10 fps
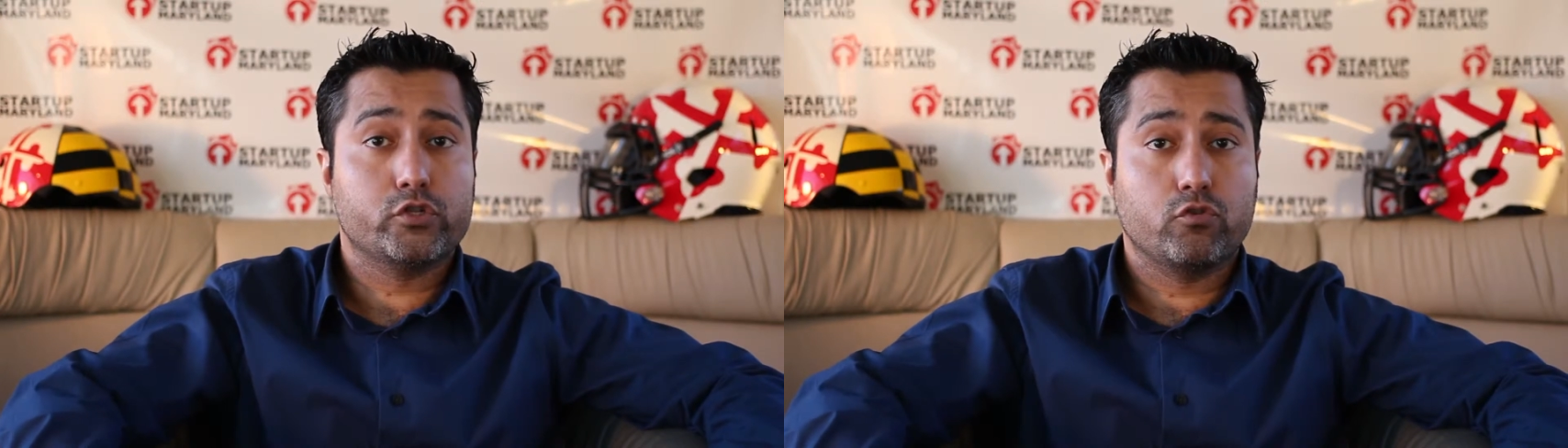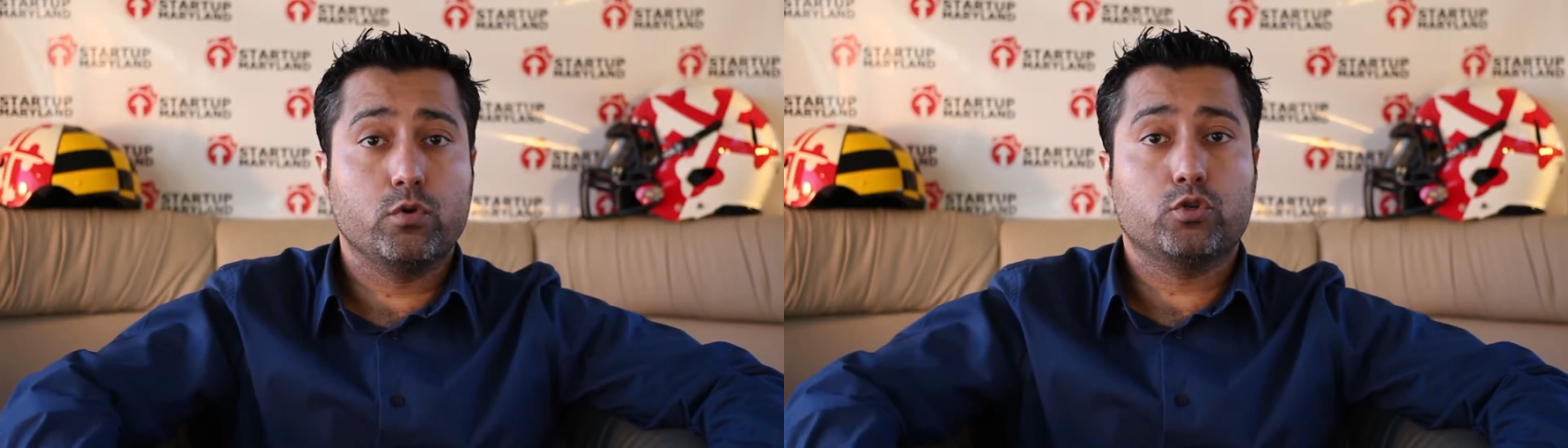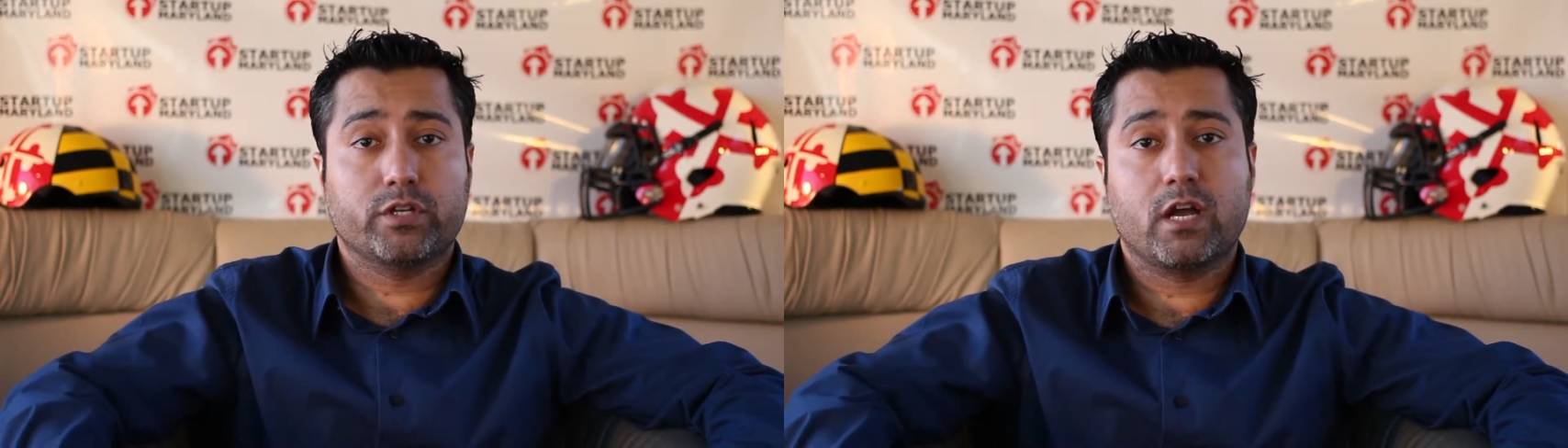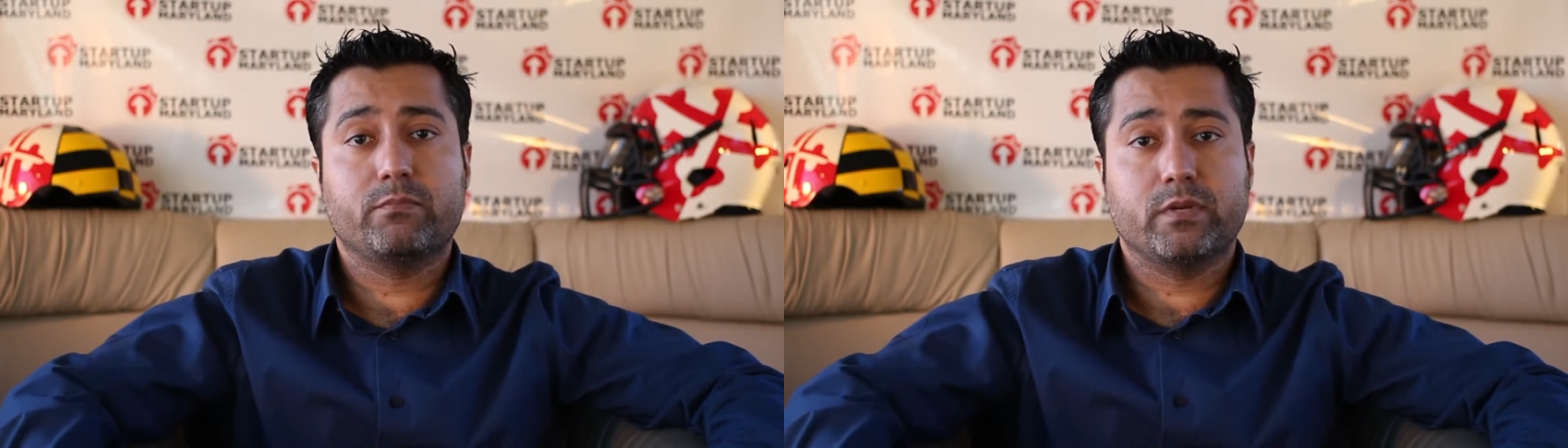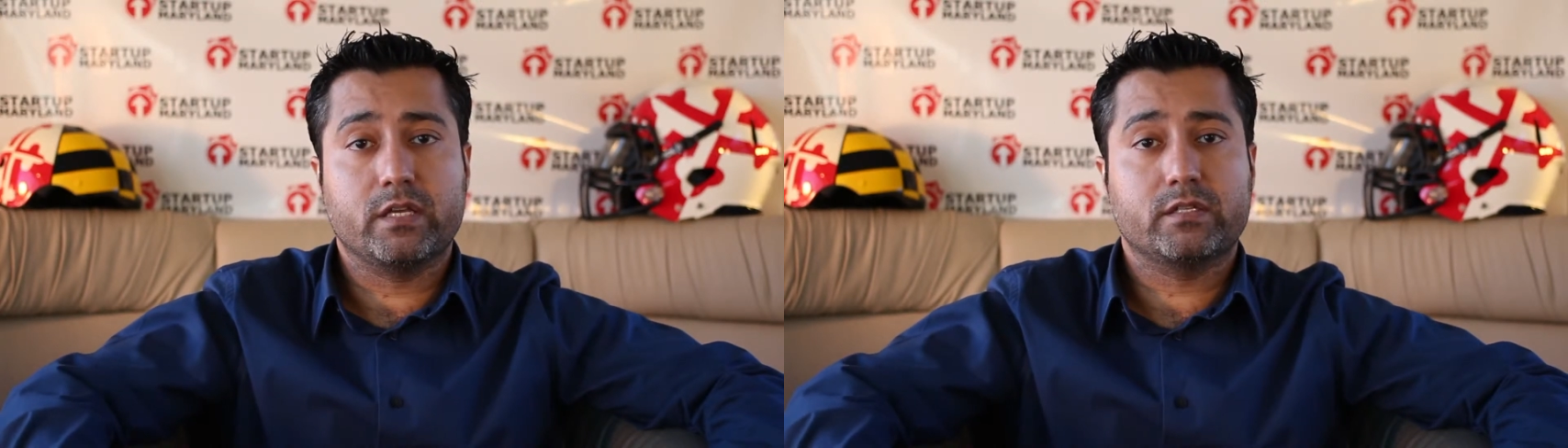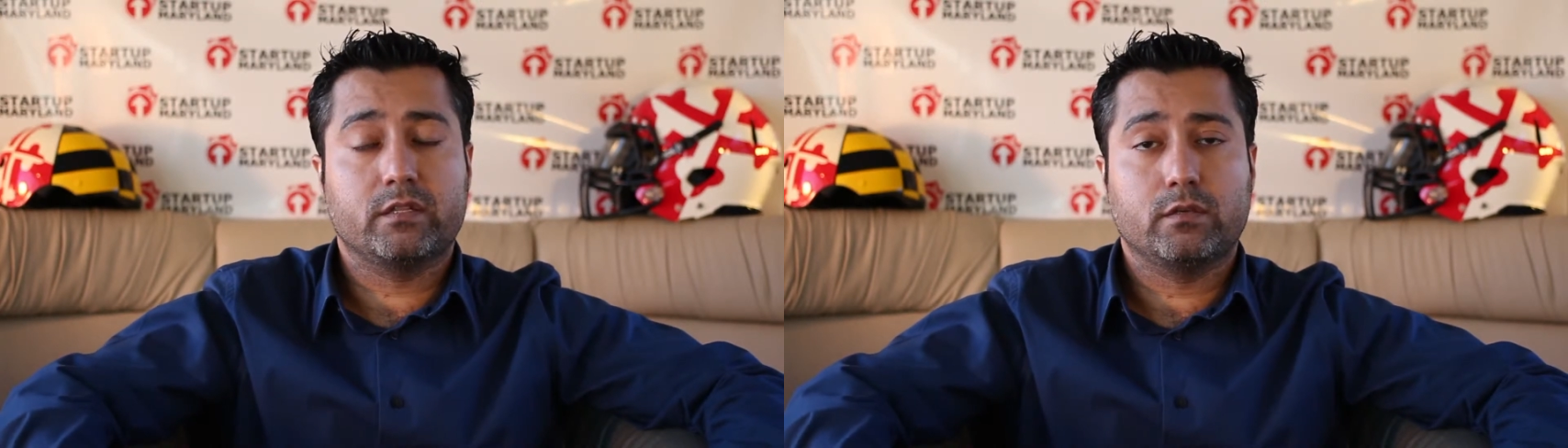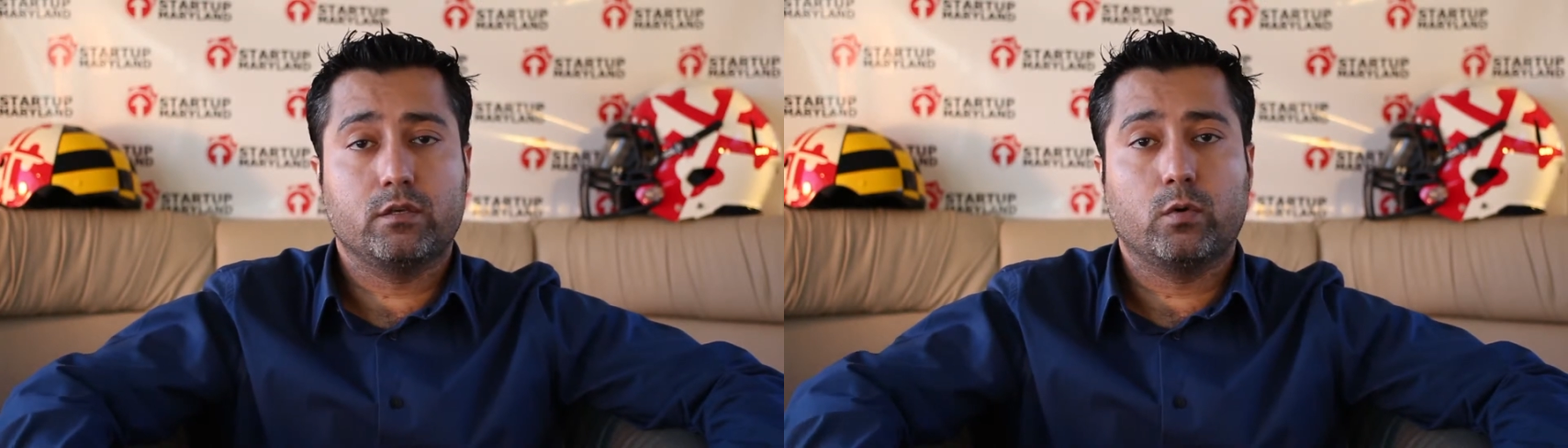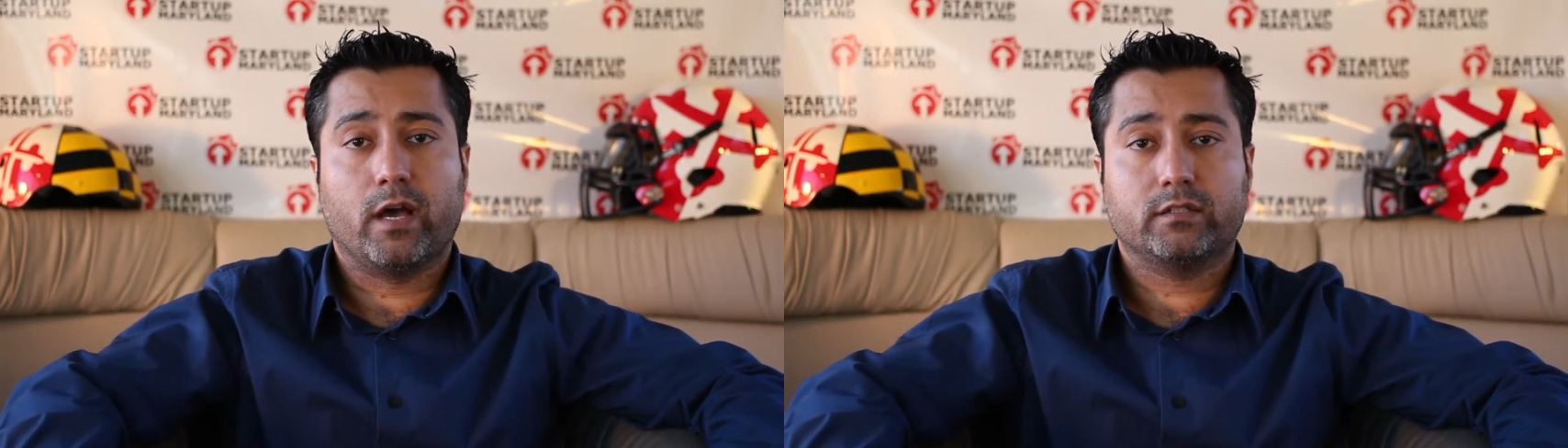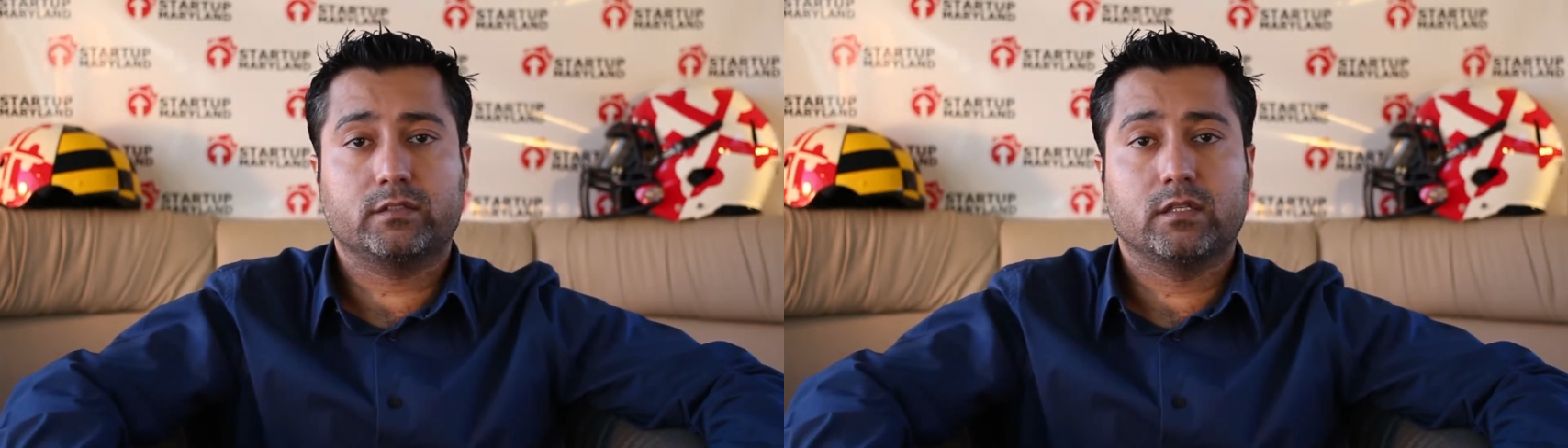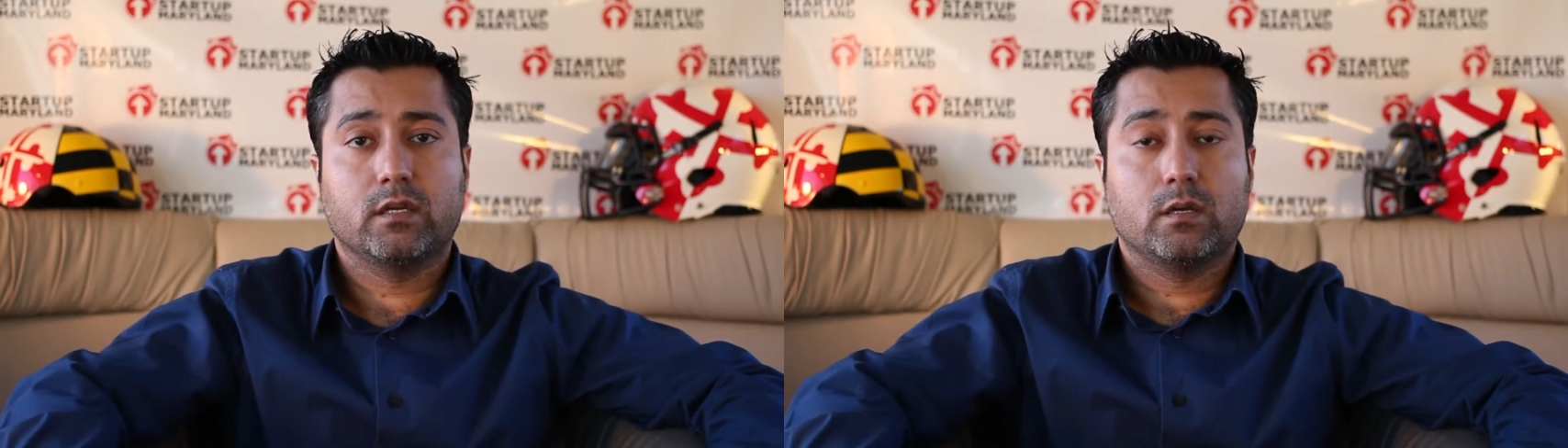distribution companies in the
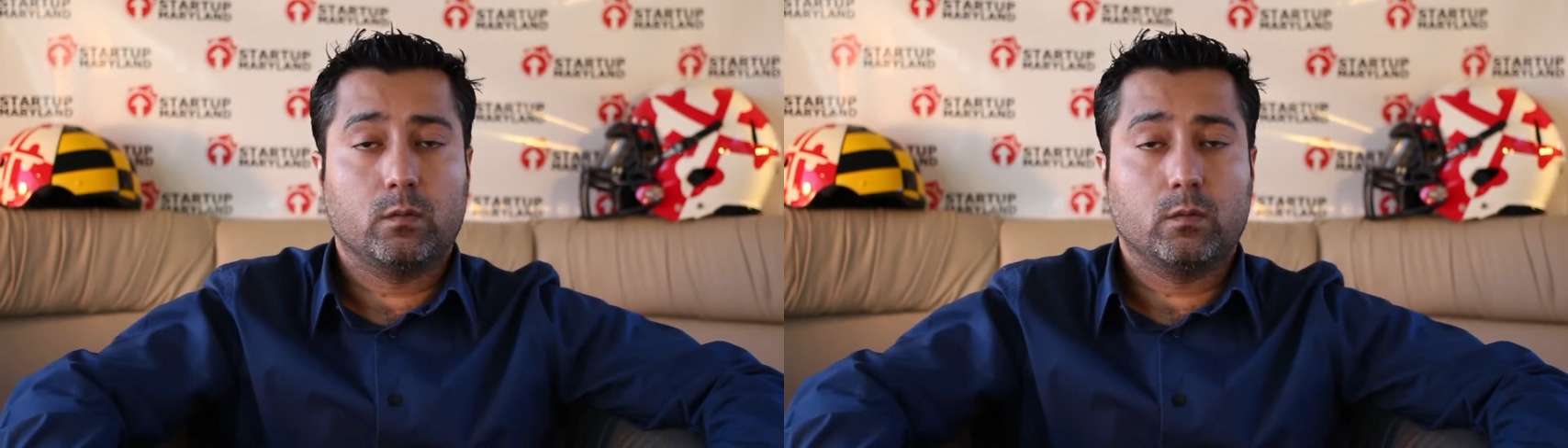U.S.